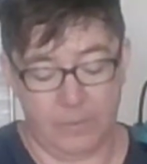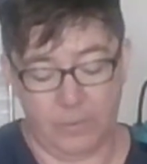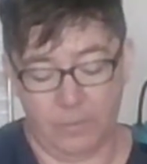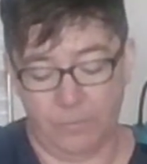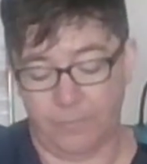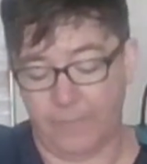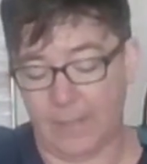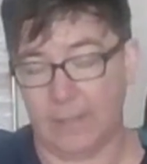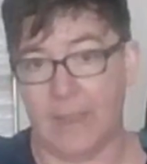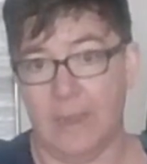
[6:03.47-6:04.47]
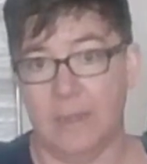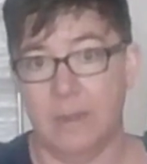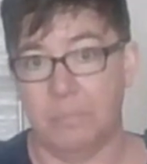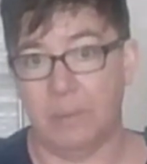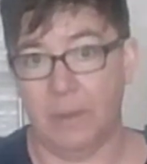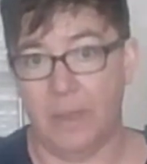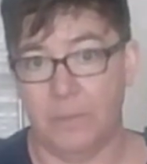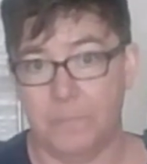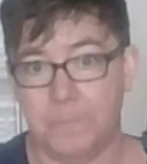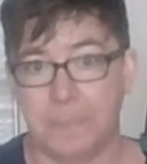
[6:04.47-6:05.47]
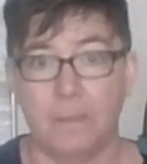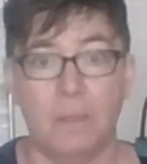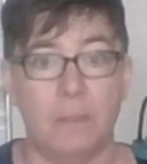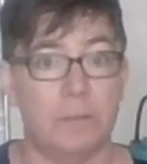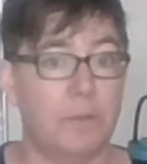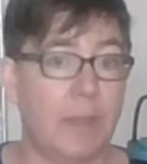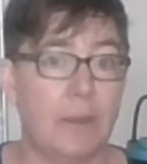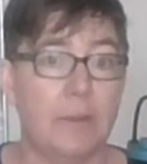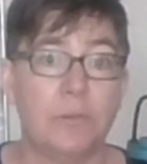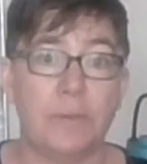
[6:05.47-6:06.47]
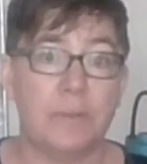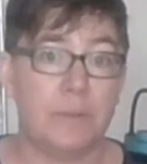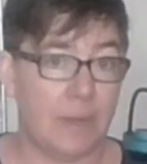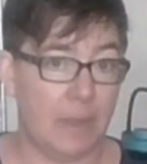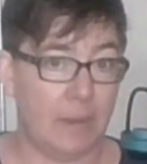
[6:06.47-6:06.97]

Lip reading: to fill in below. So characteristic,